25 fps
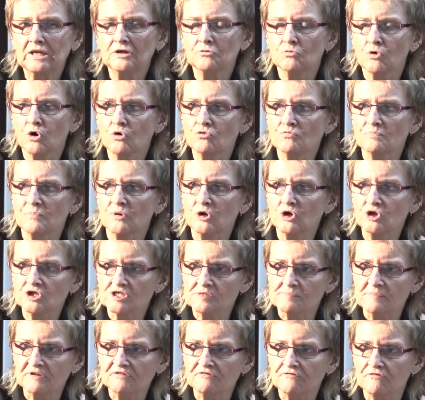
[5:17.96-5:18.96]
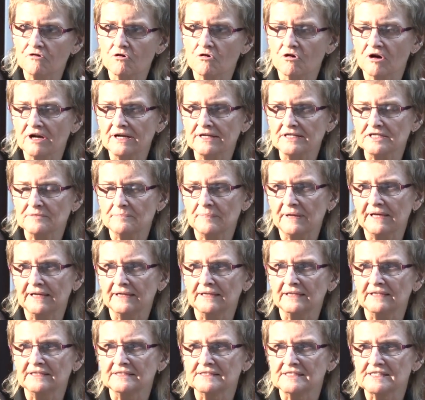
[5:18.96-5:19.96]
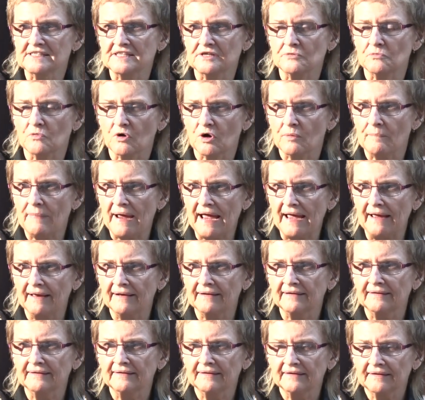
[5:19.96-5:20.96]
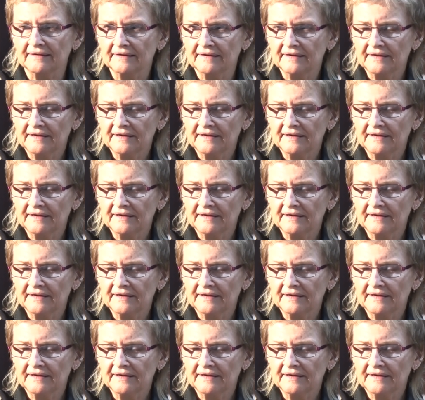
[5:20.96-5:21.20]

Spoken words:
wrote books before the events that were banned.